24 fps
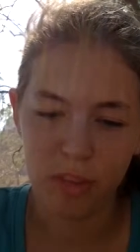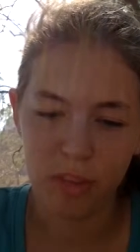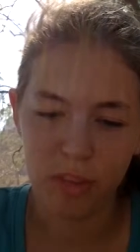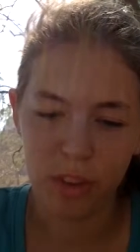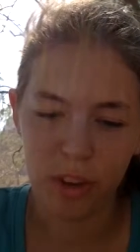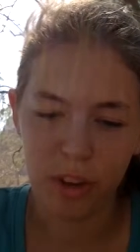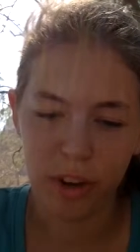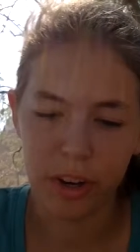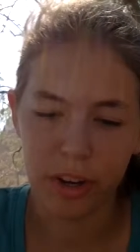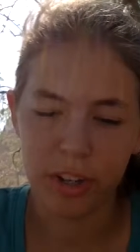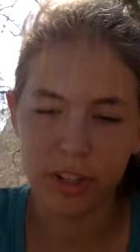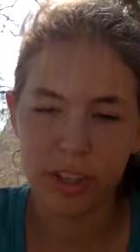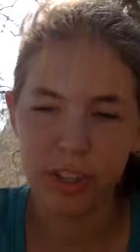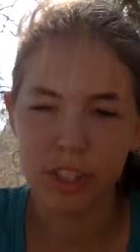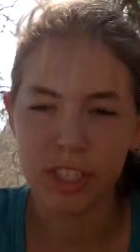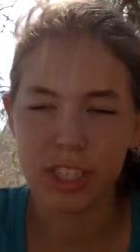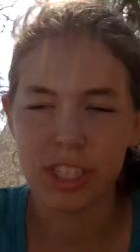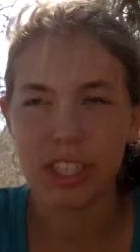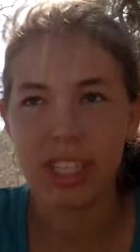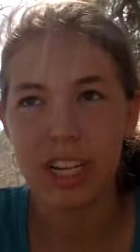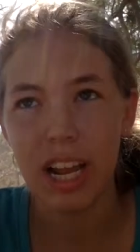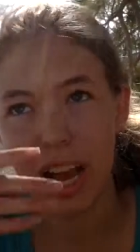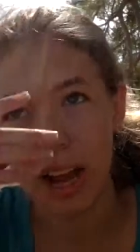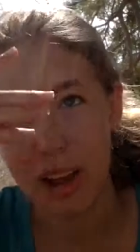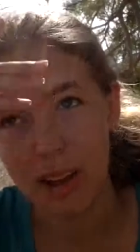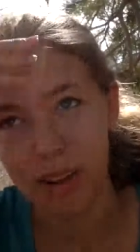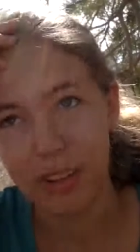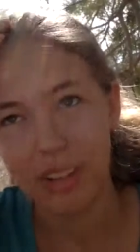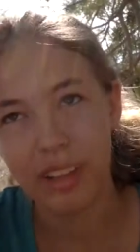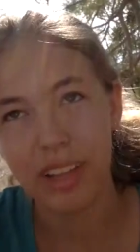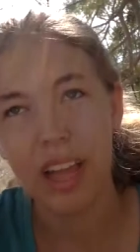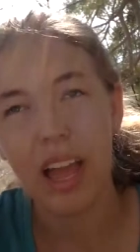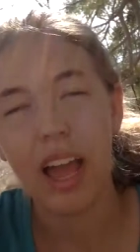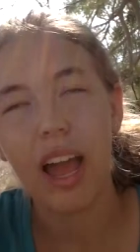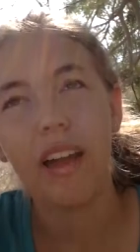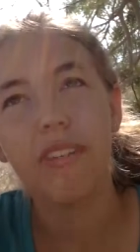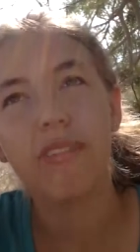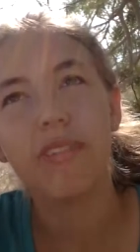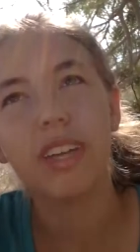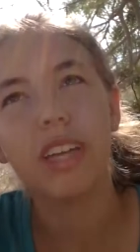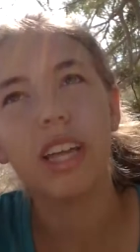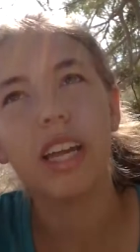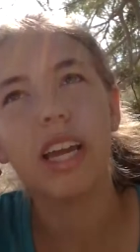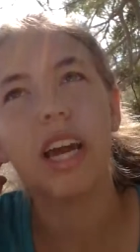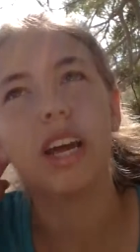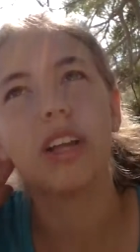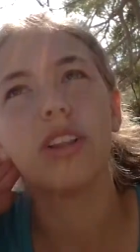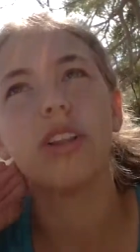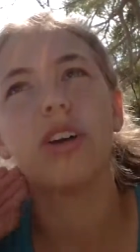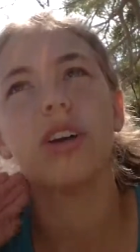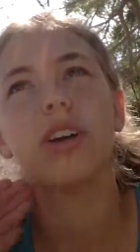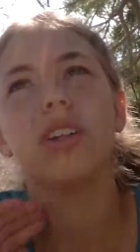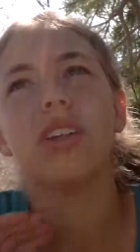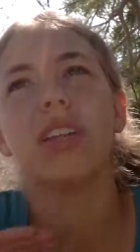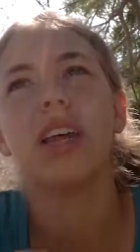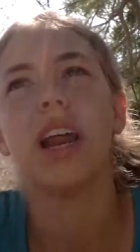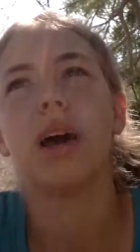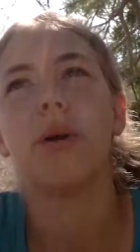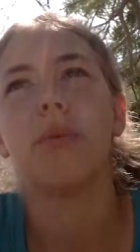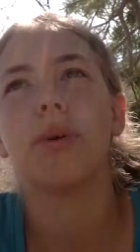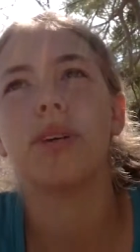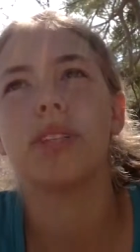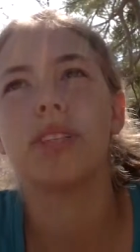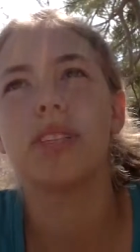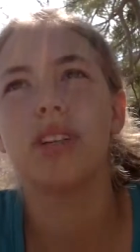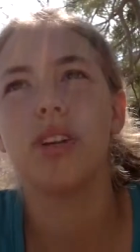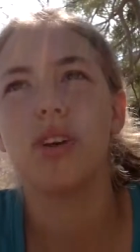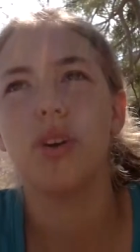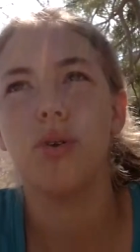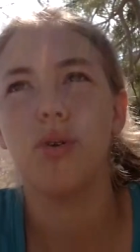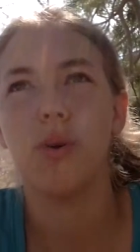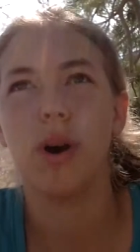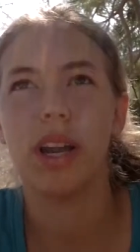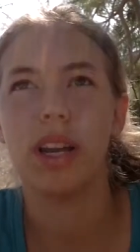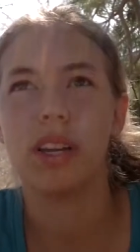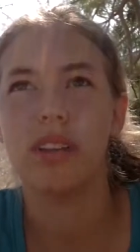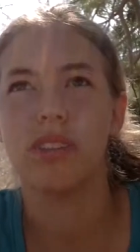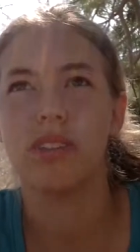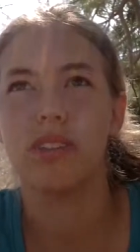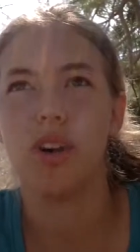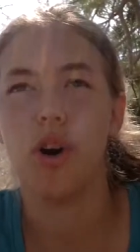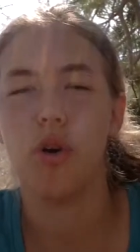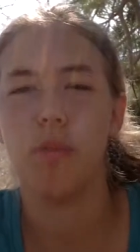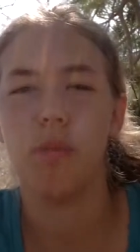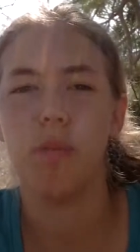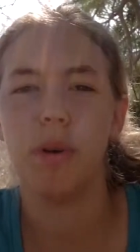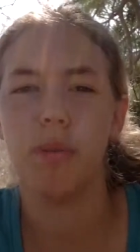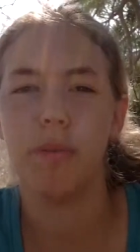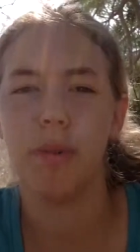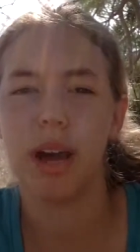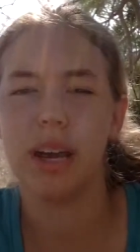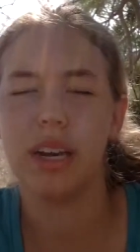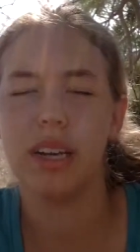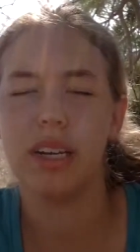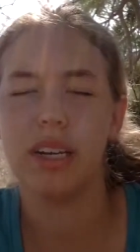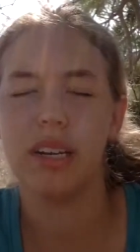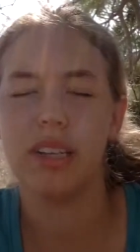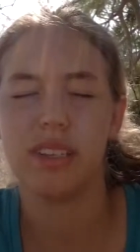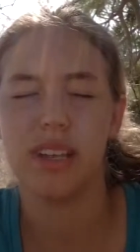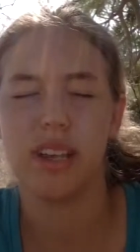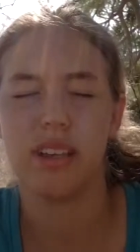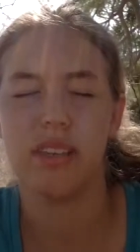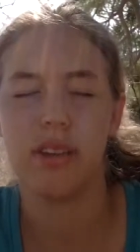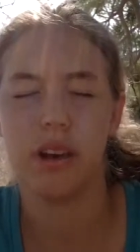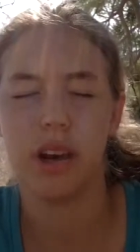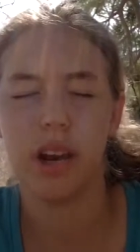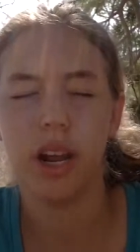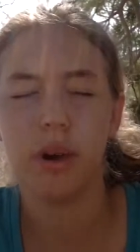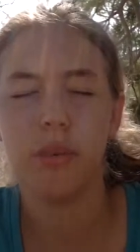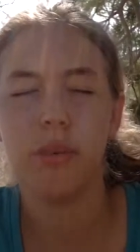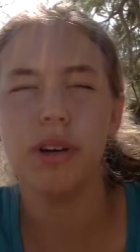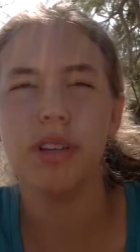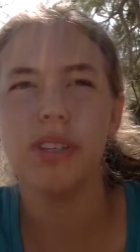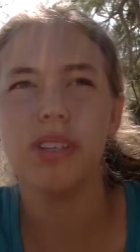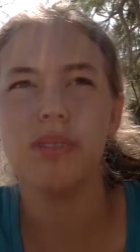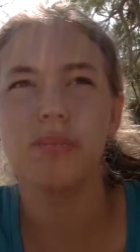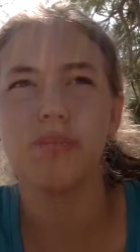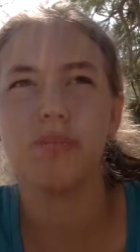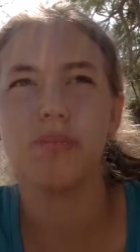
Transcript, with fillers: learned just how, I feel like I learned that I wasn't quite as open-minded as I thought I was,